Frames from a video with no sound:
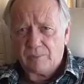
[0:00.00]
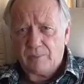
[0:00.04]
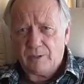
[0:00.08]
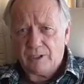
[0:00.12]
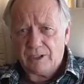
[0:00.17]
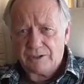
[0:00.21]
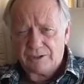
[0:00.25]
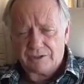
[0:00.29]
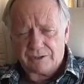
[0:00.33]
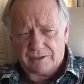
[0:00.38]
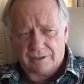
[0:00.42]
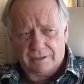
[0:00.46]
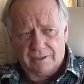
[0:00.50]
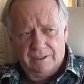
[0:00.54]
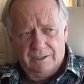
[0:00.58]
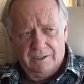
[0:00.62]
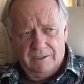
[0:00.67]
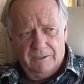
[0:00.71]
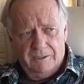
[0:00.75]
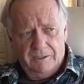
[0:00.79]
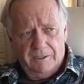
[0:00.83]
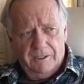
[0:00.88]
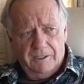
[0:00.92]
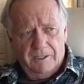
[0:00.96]
pusher.
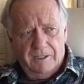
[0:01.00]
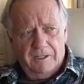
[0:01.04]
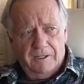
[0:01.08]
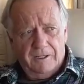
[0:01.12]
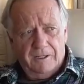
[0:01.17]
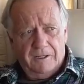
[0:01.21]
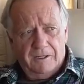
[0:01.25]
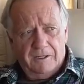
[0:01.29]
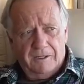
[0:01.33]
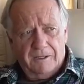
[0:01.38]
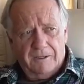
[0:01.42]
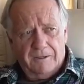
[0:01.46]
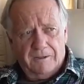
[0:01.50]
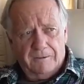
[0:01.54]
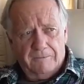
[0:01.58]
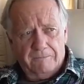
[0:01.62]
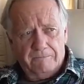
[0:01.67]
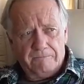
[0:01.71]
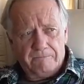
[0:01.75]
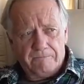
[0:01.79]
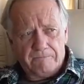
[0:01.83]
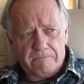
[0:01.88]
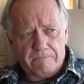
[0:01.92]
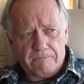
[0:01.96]

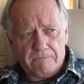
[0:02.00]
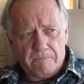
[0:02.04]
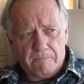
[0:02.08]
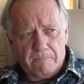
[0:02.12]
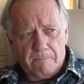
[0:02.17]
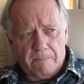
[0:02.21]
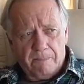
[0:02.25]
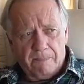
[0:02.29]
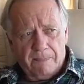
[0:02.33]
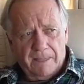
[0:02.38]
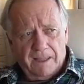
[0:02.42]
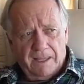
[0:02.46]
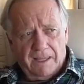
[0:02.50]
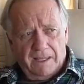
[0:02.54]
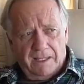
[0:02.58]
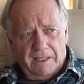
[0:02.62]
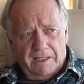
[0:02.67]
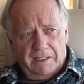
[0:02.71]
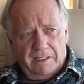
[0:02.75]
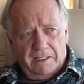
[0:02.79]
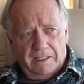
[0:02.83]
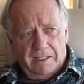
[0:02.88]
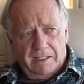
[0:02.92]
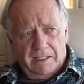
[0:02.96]
Um,
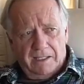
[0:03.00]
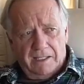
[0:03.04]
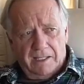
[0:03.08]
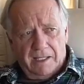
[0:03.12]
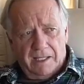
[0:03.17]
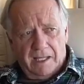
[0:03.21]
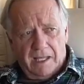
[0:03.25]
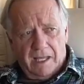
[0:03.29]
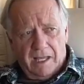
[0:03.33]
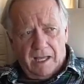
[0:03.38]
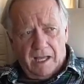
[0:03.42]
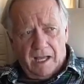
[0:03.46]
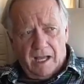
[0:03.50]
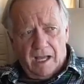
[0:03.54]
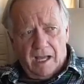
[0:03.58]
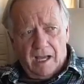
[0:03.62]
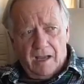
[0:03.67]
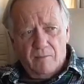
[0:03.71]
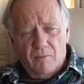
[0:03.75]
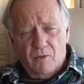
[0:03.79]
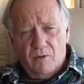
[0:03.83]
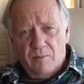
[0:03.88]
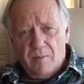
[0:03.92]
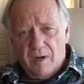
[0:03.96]

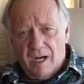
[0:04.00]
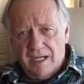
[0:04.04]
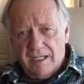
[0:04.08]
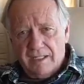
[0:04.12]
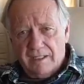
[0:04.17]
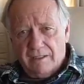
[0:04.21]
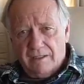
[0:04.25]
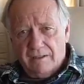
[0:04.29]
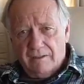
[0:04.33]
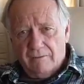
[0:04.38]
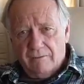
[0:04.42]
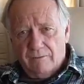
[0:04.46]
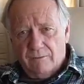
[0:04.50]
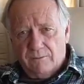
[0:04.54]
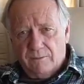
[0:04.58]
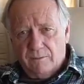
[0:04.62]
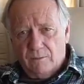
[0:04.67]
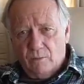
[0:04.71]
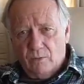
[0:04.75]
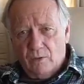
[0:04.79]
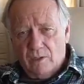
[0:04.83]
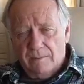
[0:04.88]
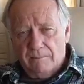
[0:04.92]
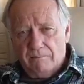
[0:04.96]
I'm reminded
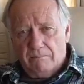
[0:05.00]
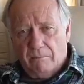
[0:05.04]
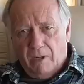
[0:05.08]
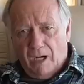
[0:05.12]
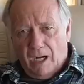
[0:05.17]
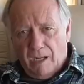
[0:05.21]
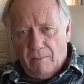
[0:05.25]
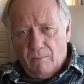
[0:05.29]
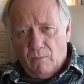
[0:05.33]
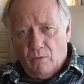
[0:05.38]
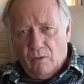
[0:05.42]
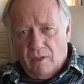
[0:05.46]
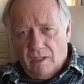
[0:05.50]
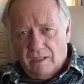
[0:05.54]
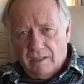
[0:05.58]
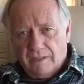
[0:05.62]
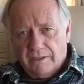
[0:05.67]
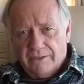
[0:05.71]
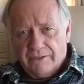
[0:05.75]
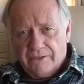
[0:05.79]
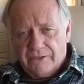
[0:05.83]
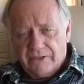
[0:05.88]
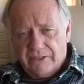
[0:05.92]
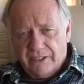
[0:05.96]
of what Bob
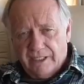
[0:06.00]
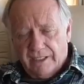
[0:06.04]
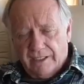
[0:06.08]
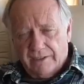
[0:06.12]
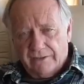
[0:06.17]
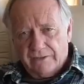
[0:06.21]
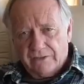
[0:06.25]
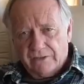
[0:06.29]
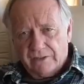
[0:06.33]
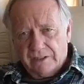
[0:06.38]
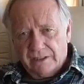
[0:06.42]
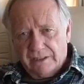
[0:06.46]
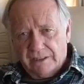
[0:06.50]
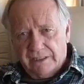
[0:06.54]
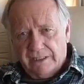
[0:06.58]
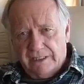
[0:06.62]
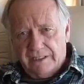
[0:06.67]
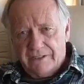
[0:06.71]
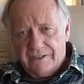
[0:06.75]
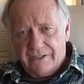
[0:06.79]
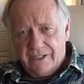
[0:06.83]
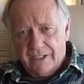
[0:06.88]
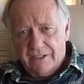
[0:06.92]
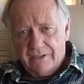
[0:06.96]
Wells says.
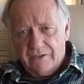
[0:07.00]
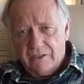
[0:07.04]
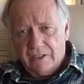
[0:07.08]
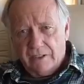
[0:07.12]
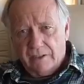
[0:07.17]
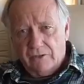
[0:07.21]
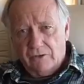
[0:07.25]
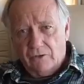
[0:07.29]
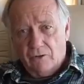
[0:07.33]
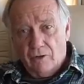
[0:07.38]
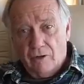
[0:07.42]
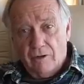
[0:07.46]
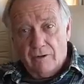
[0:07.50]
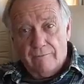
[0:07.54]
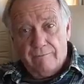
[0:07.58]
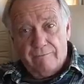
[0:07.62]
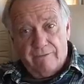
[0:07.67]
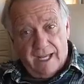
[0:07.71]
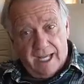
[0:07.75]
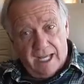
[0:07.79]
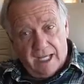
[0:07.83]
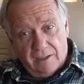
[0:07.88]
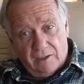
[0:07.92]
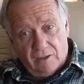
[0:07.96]
He says, you're a
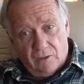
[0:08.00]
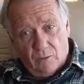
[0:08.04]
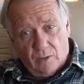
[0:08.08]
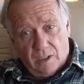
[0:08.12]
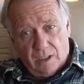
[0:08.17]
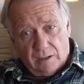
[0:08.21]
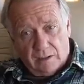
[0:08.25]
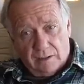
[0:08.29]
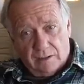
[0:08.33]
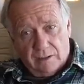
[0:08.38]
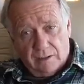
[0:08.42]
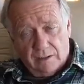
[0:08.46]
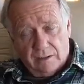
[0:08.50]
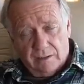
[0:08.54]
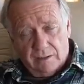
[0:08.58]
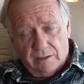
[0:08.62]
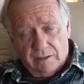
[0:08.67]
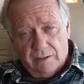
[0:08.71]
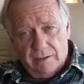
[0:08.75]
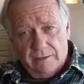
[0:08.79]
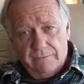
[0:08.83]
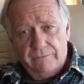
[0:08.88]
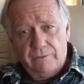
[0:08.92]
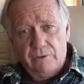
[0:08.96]
van dweller
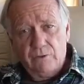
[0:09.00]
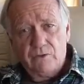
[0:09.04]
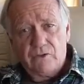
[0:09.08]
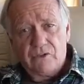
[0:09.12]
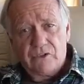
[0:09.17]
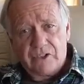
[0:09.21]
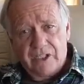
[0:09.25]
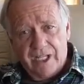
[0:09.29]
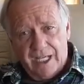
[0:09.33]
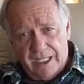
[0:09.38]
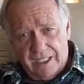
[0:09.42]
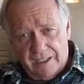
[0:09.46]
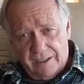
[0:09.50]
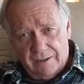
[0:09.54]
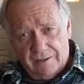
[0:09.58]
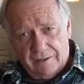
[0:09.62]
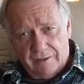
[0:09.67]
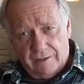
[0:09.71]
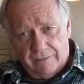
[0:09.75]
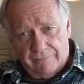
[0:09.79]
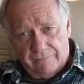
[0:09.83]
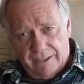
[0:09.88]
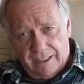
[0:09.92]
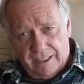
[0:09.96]
if you say
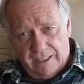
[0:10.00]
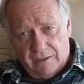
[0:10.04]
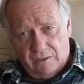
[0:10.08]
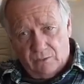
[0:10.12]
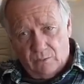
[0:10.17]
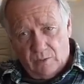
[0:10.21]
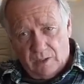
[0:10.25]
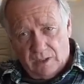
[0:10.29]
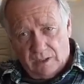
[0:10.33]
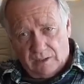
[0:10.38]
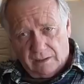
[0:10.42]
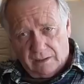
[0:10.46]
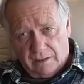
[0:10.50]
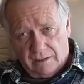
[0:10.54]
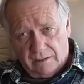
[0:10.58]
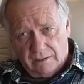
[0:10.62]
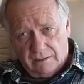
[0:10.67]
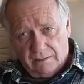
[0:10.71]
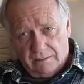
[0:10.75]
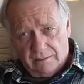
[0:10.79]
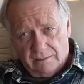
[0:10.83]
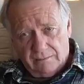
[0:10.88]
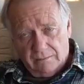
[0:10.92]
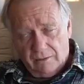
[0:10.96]
you're a van dweller.
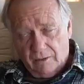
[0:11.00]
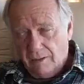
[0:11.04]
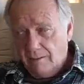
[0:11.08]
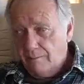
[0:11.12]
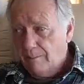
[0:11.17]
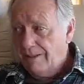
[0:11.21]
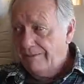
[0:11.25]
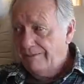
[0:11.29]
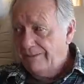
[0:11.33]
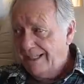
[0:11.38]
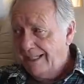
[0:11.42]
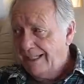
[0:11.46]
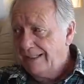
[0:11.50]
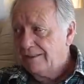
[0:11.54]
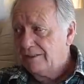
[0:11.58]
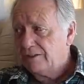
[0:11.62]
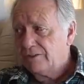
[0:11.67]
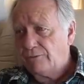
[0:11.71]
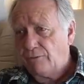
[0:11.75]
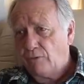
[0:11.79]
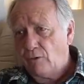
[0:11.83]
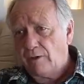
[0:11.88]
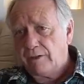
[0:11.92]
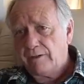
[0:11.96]
Well, my van
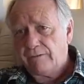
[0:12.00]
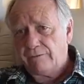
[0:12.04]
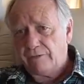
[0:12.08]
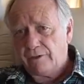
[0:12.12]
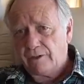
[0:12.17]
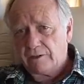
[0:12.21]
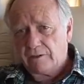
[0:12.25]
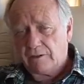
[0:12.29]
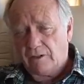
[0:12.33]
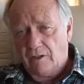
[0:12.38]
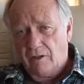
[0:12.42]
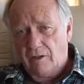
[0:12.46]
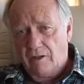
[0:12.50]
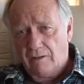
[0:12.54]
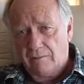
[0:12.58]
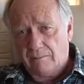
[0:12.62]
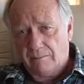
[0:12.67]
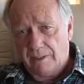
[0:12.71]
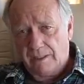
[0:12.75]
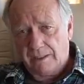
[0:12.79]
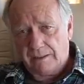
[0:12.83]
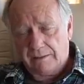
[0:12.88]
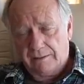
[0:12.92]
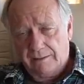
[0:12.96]
is forty foot
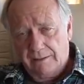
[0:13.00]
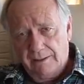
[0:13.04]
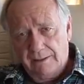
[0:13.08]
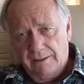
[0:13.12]
long, but